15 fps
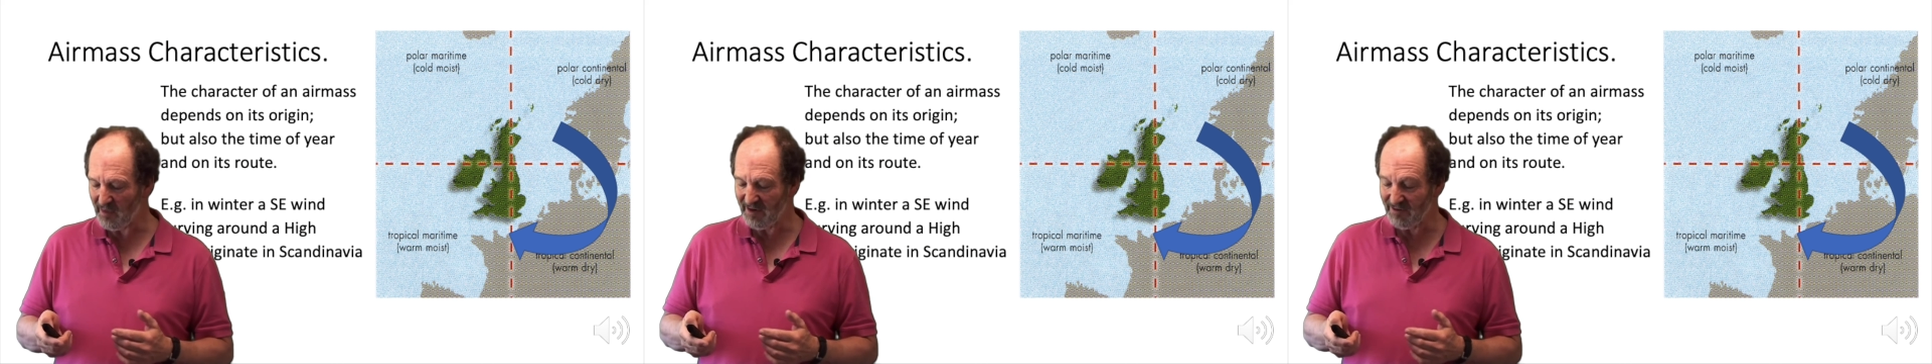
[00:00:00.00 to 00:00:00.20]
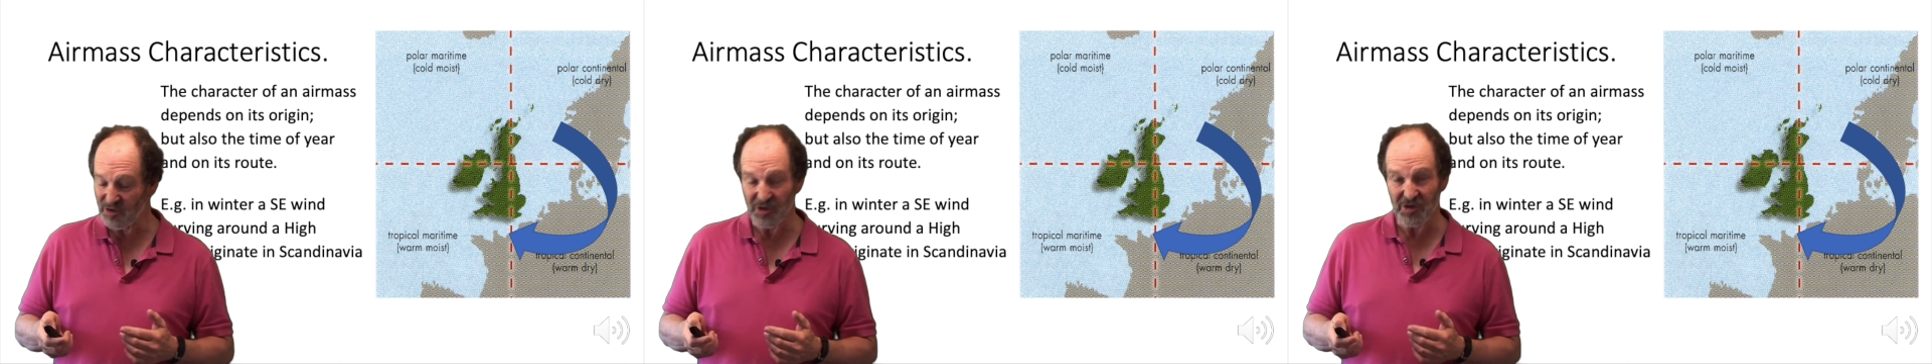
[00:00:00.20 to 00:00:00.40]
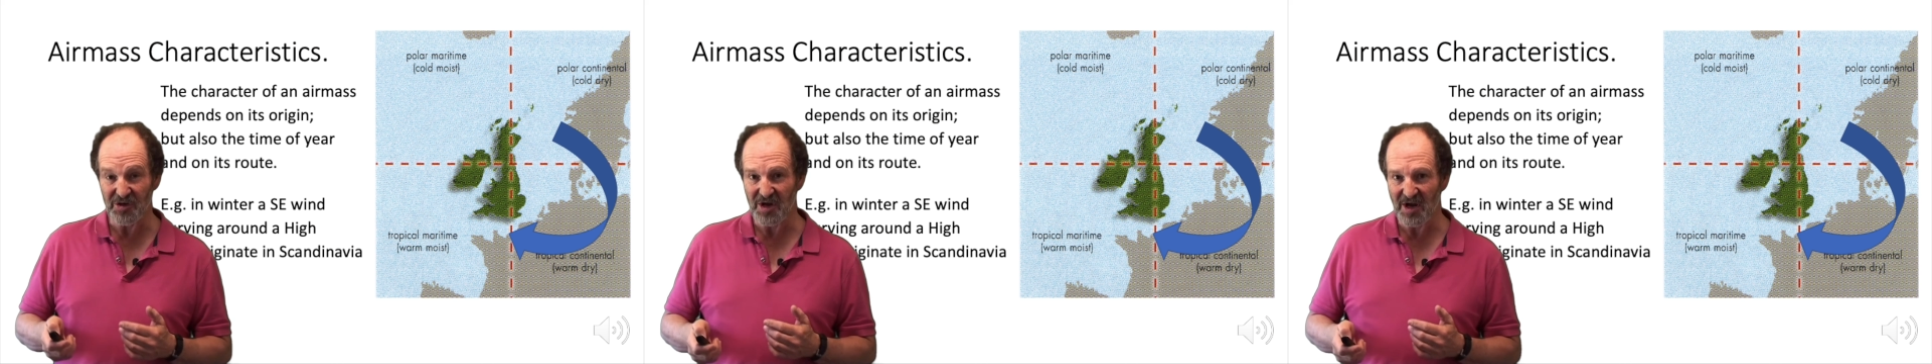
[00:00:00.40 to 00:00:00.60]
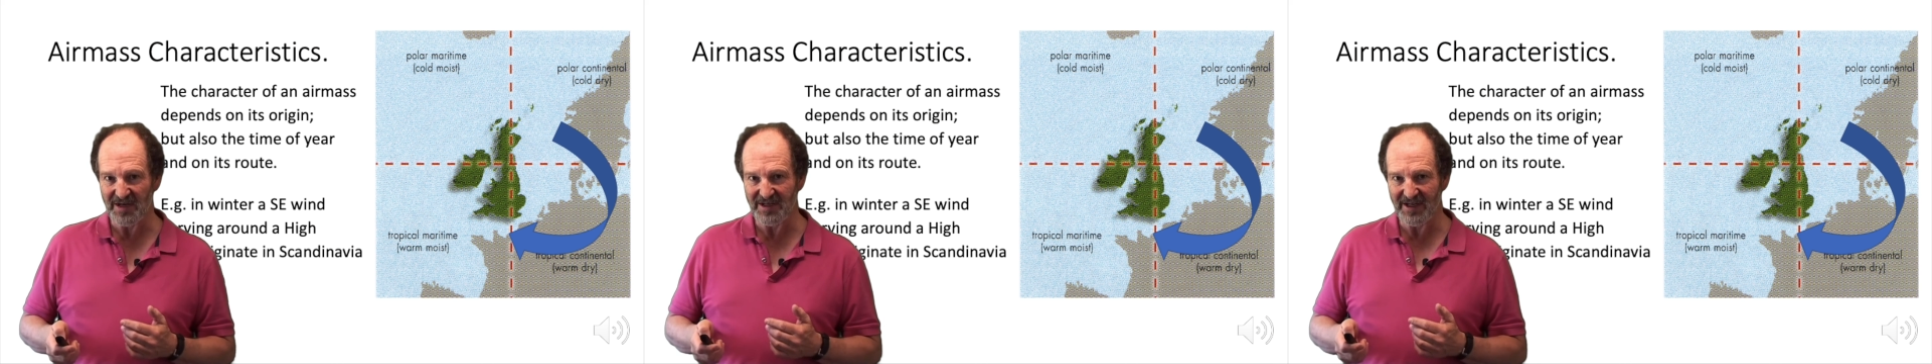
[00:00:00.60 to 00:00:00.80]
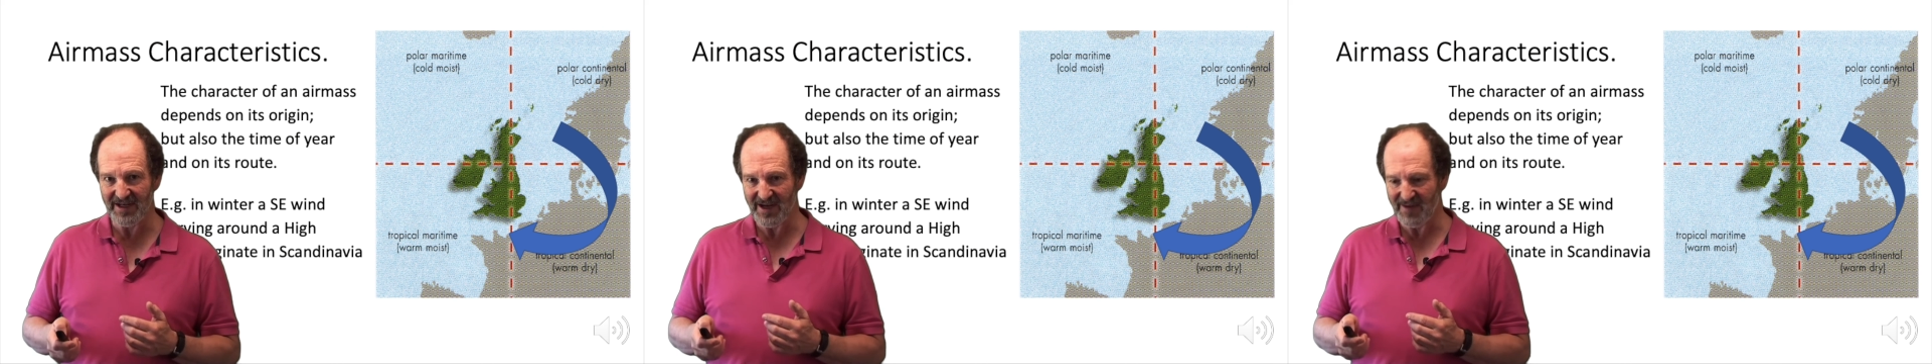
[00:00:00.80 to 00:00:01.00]
gives you a good
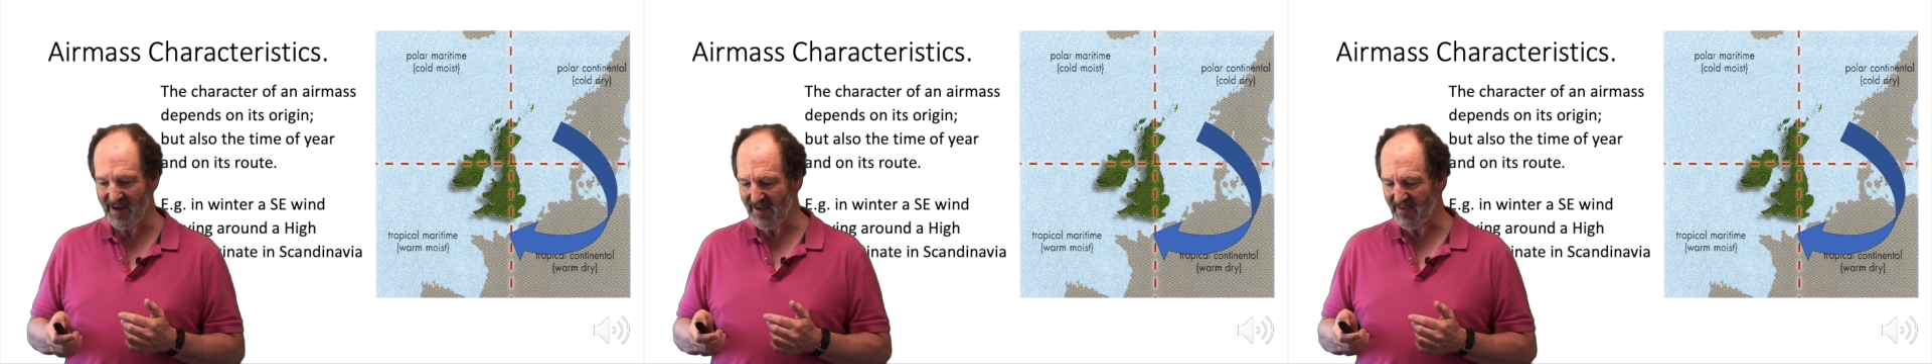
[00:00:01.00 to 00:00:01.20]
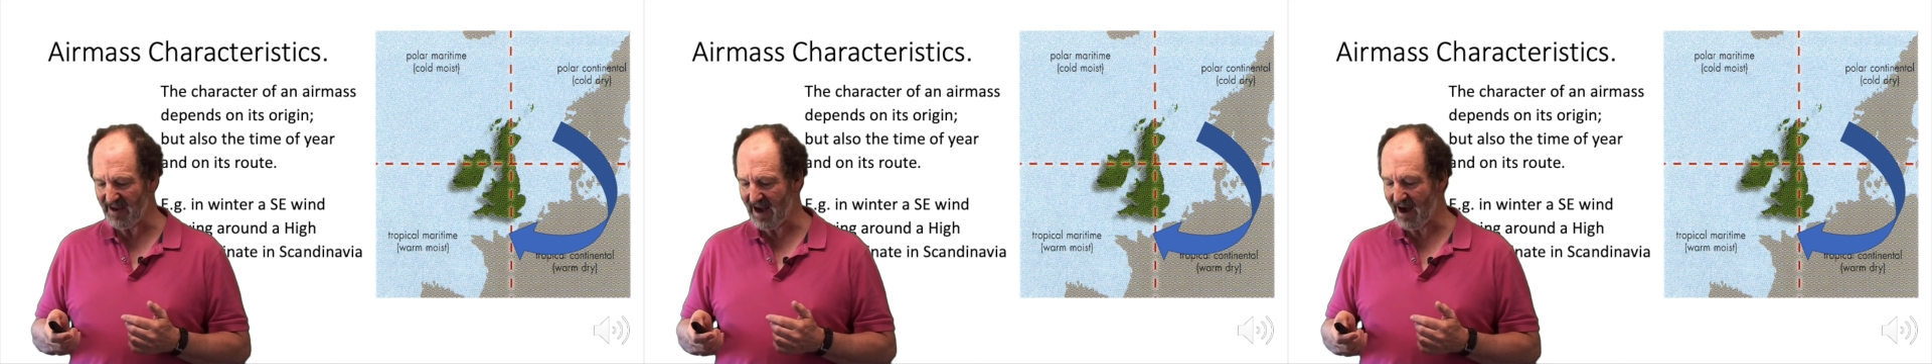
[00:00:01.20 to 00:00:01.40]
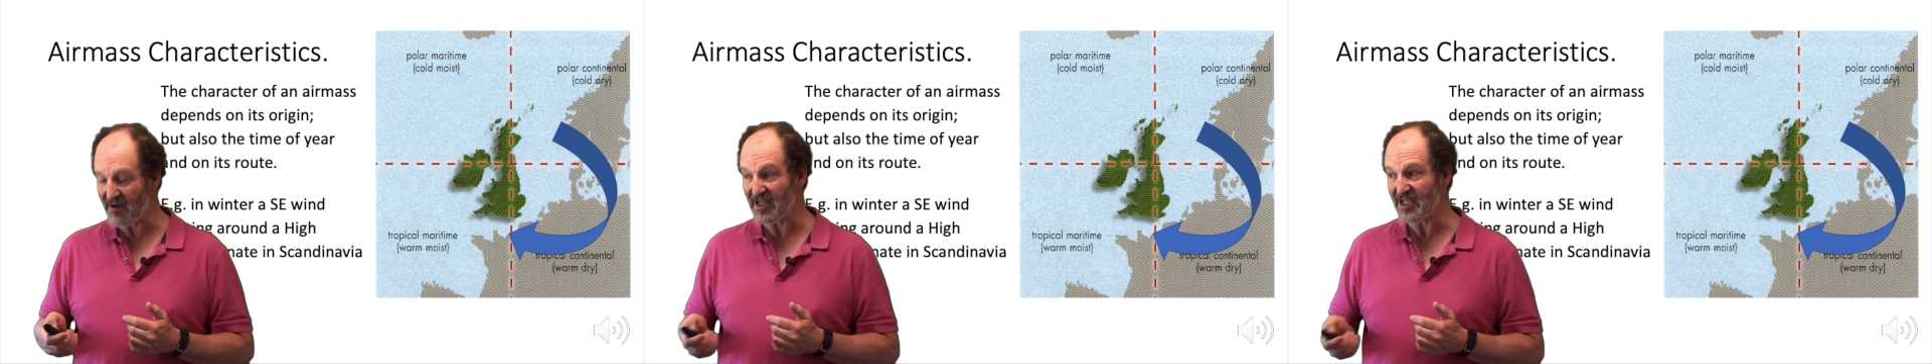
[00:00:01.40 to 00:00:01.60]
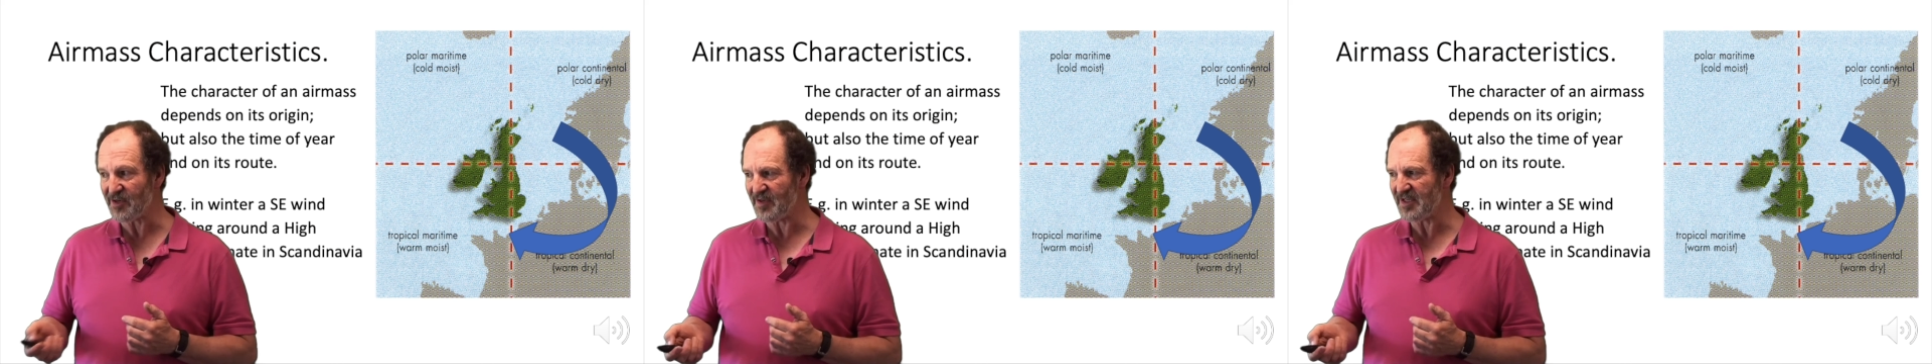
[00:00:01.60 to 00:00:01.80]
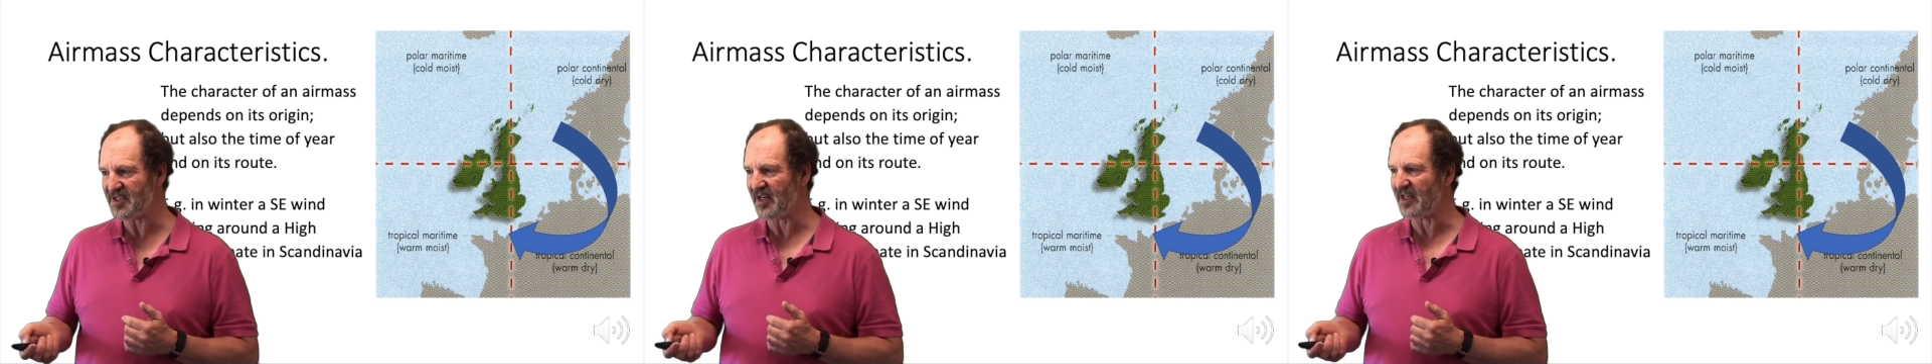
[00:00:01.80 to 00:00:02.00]
idea about the
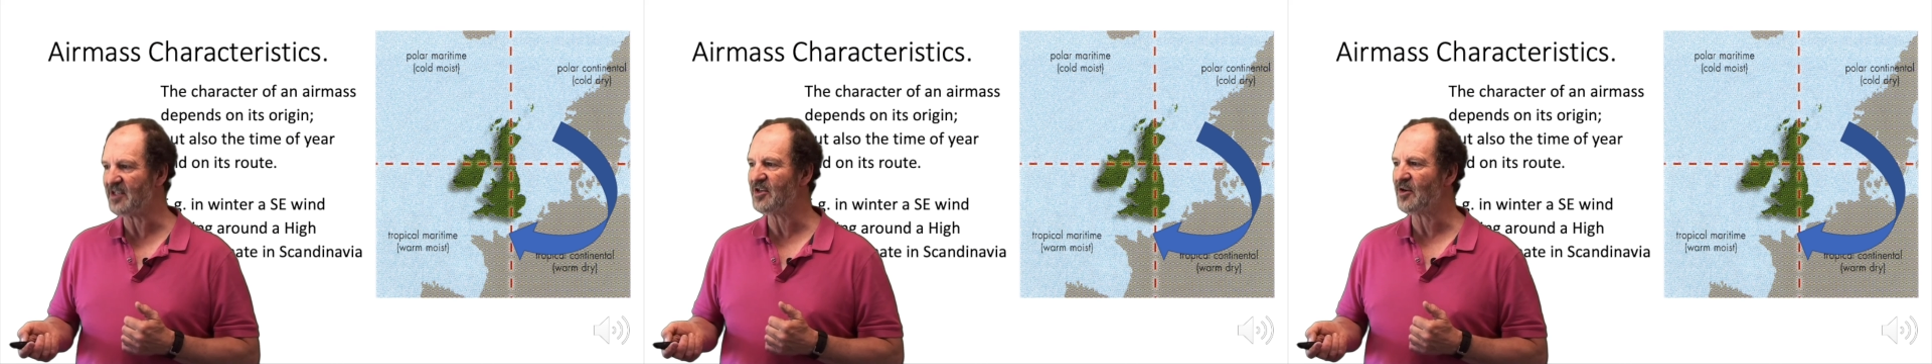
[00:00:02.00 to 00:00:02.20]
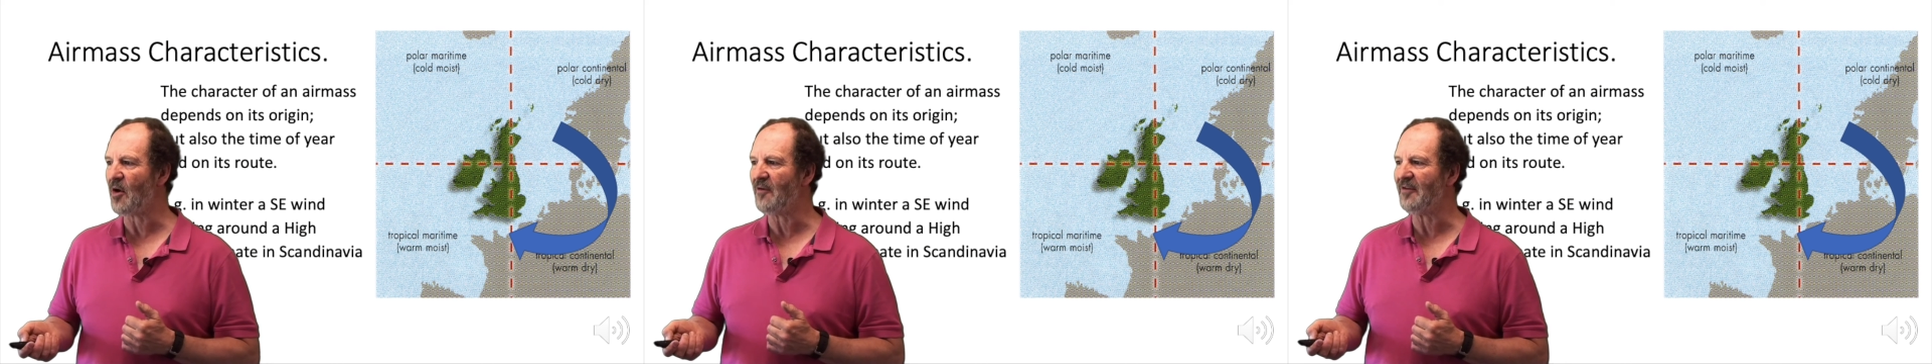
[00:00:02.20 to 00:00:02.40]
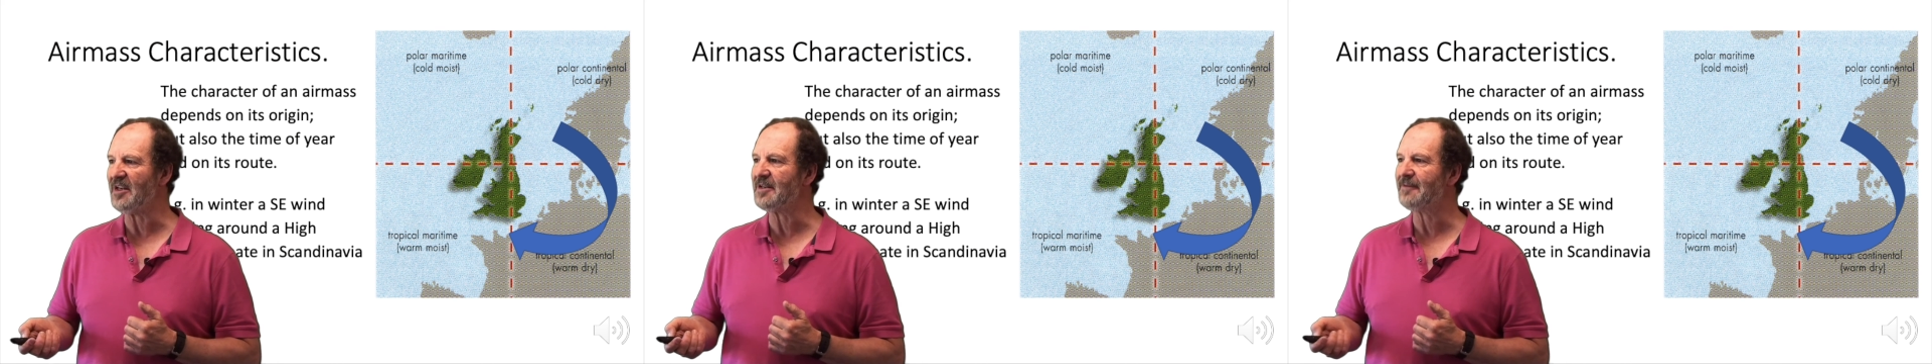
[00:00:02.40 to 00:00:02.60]
characteristics of it.